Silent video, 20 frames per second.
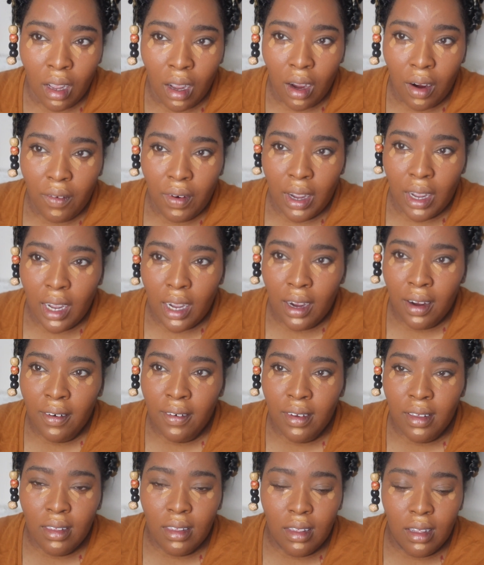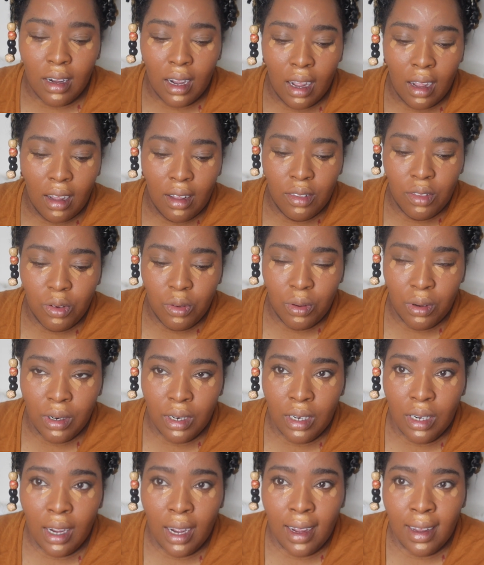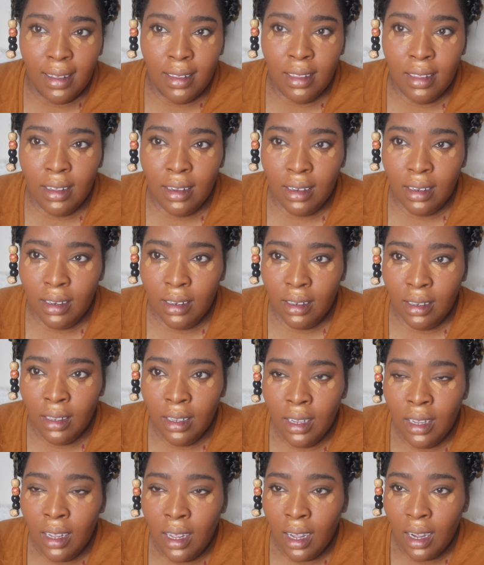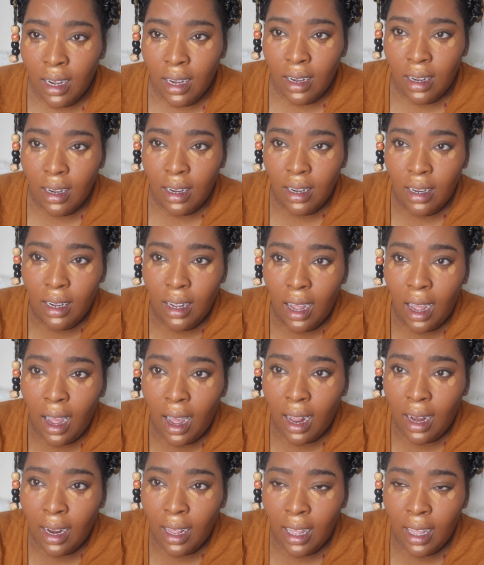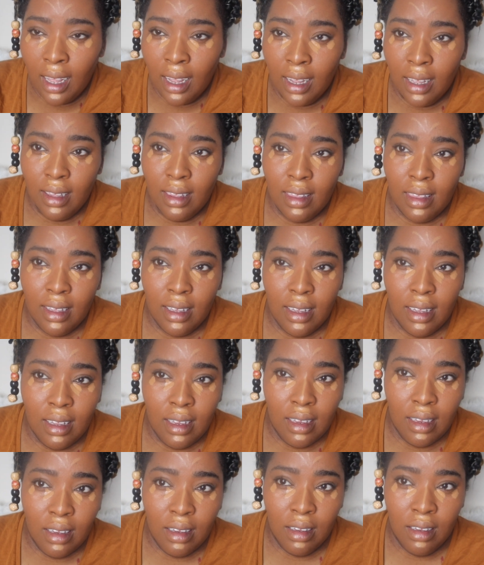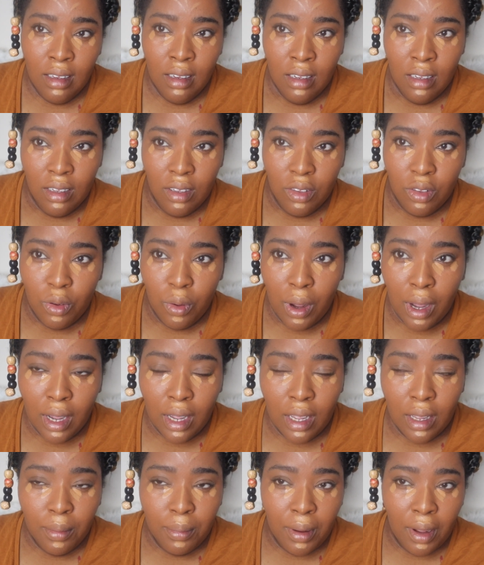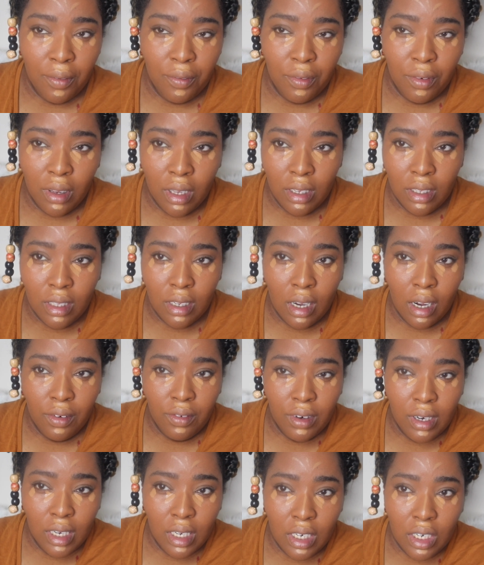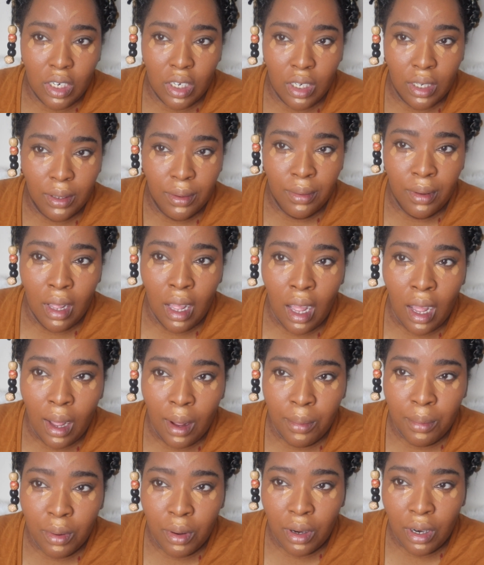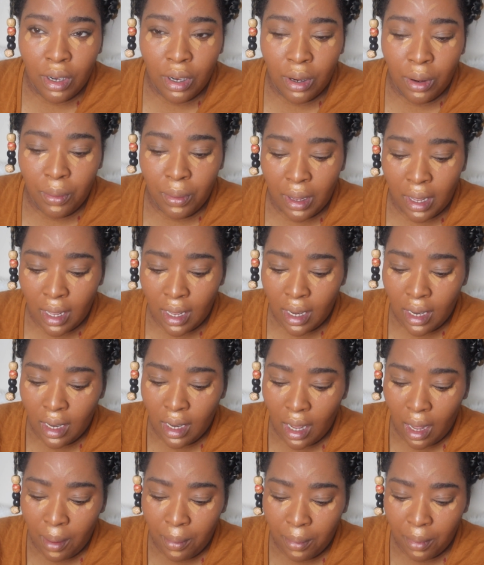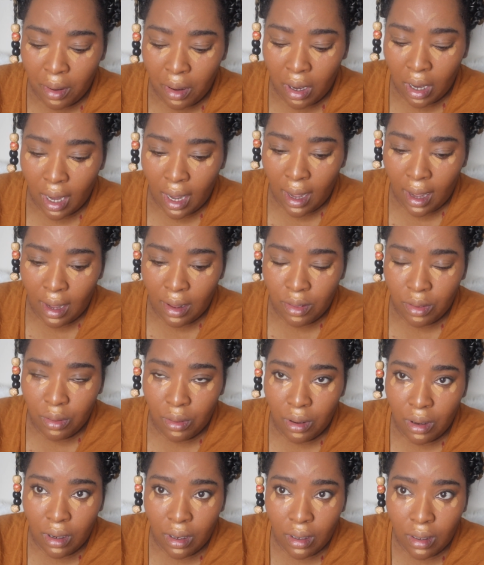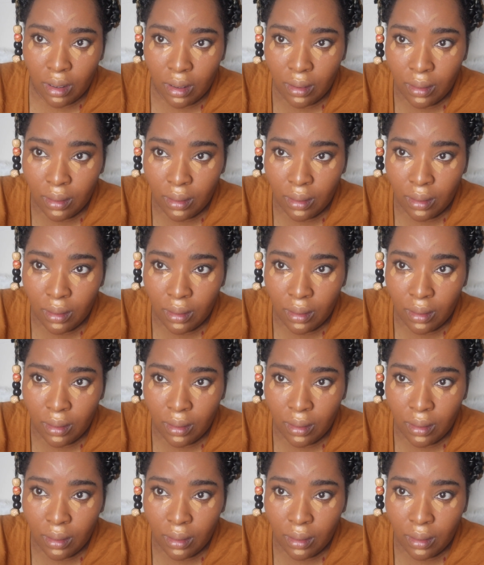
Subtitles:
All right, here is the contour as the highlight sit, so I can get my fullest coverage. I'm going to go in. I'm going to contour.